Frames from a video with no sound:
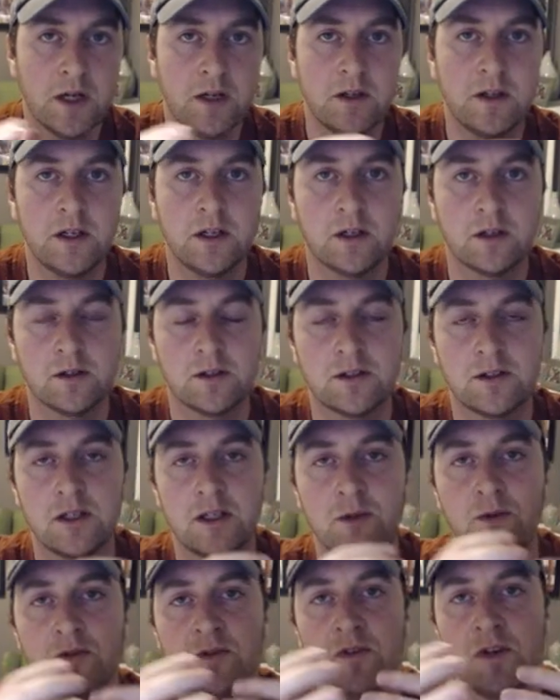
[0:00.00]
They are
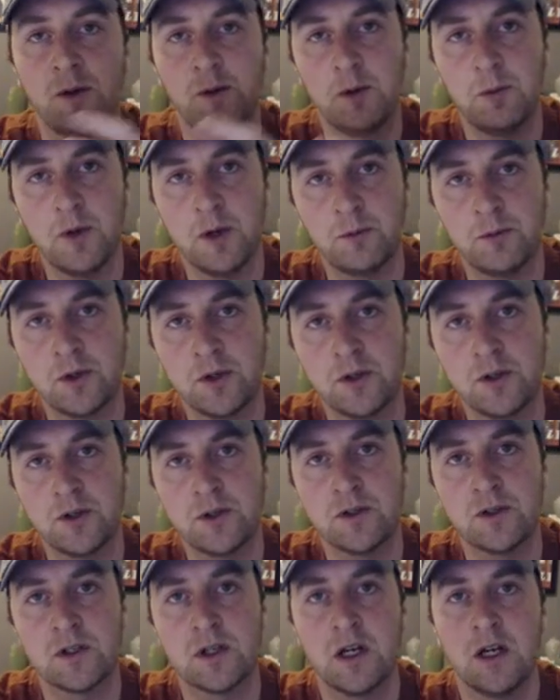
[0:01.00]
staying with family
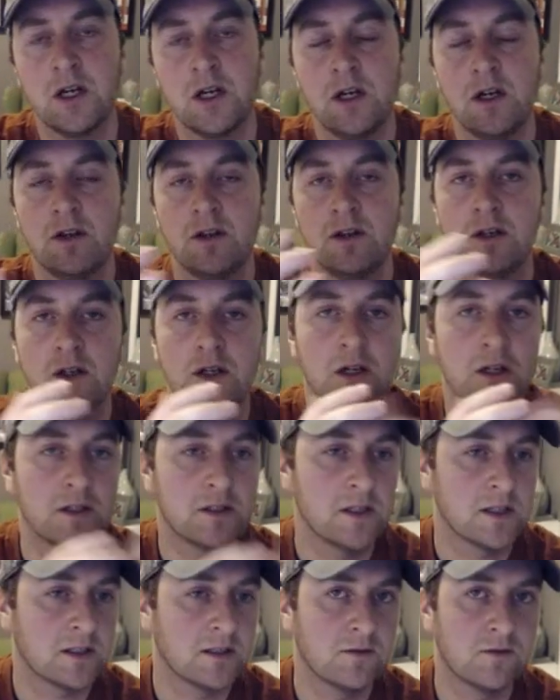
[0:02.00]
members. The
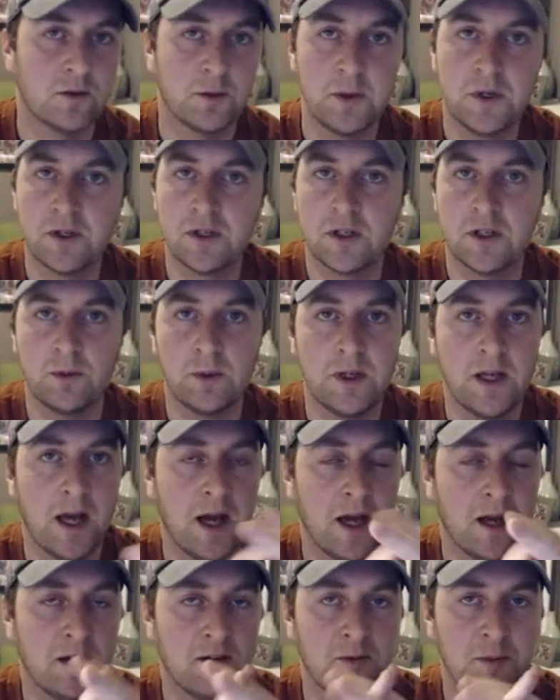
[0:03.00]
contact information that we
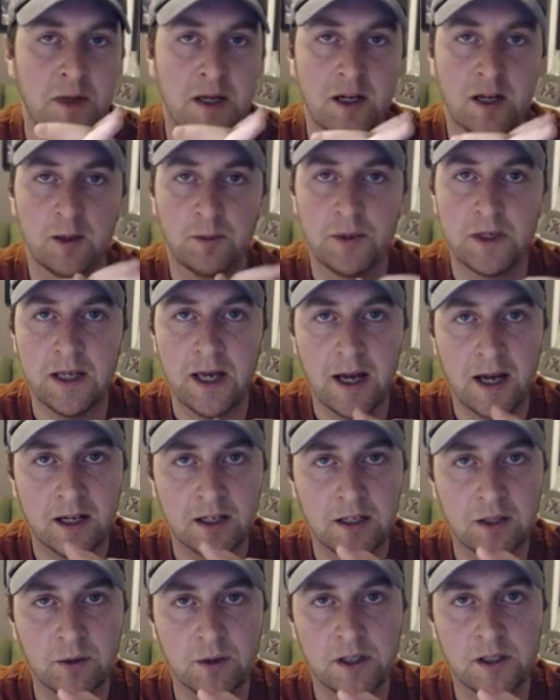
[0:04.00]
have may not be
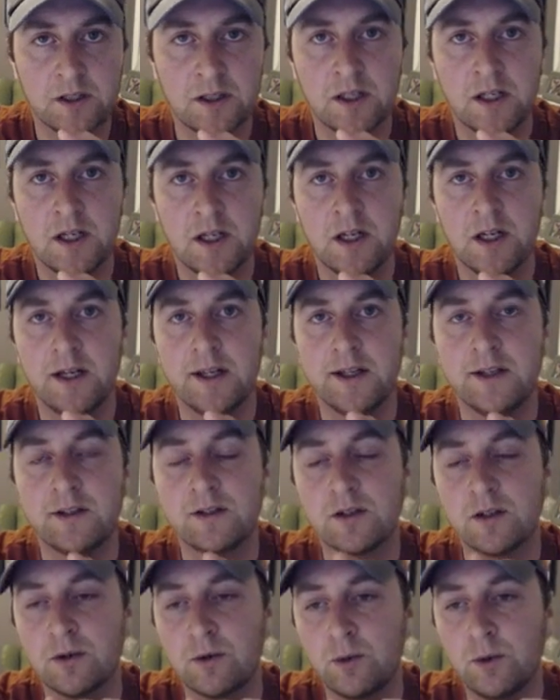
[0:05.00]
accurate. And
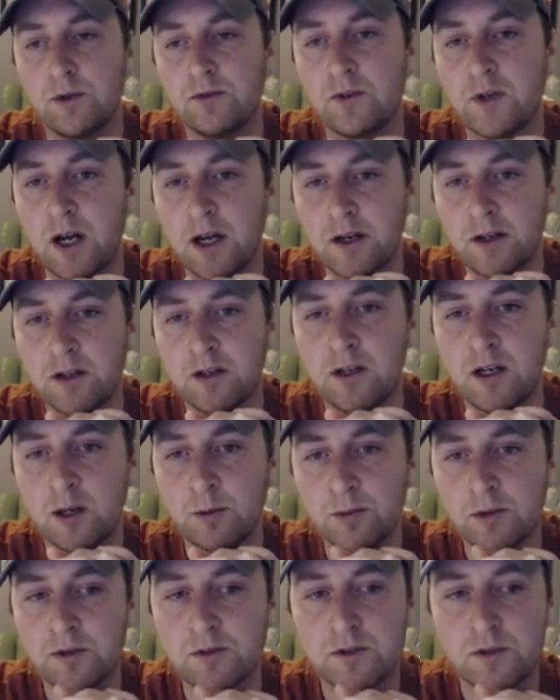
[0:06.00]
so we've got a
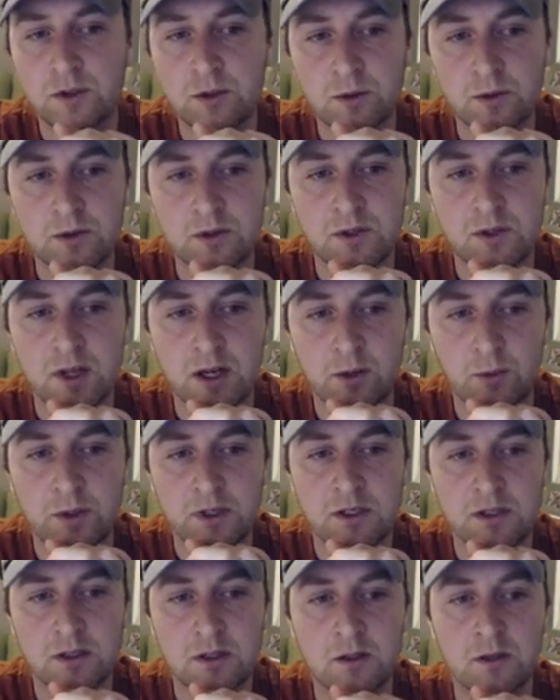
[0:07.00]
number of students that we
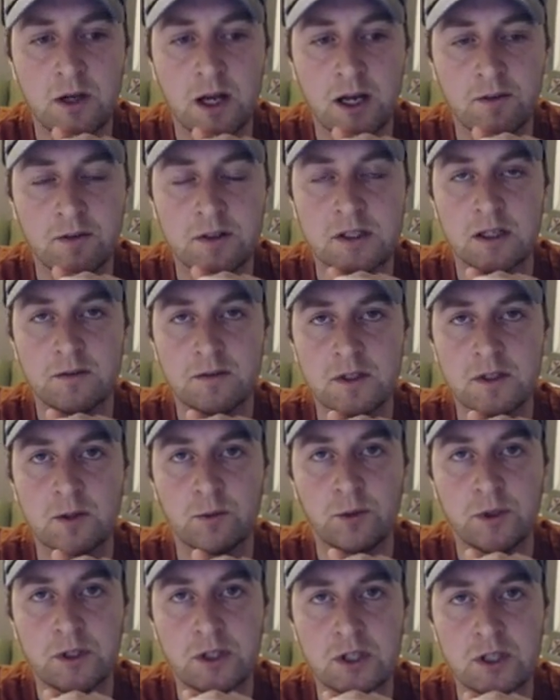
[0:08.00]
still have a tough
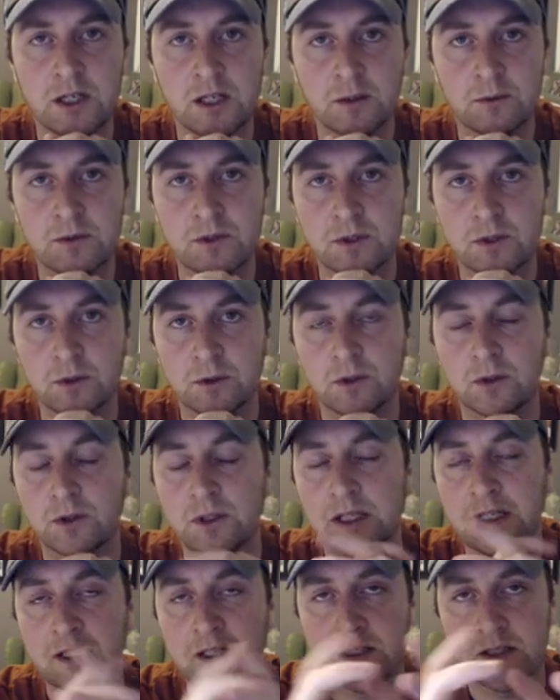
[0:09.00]
time reaching out to or
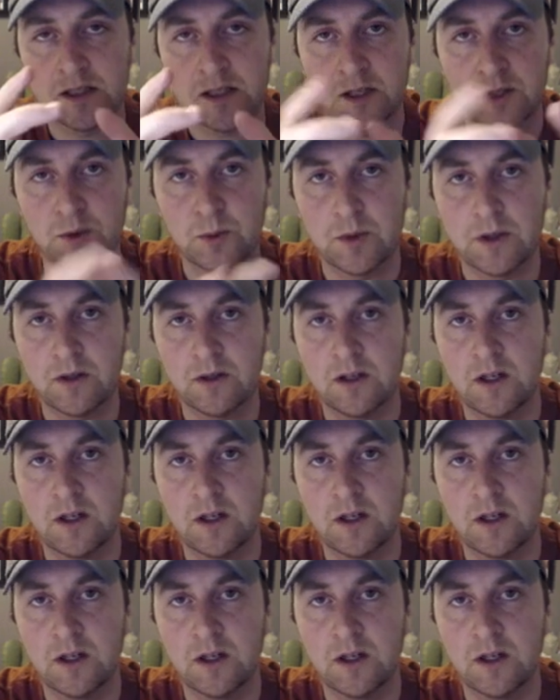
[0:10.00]
getting in touch with.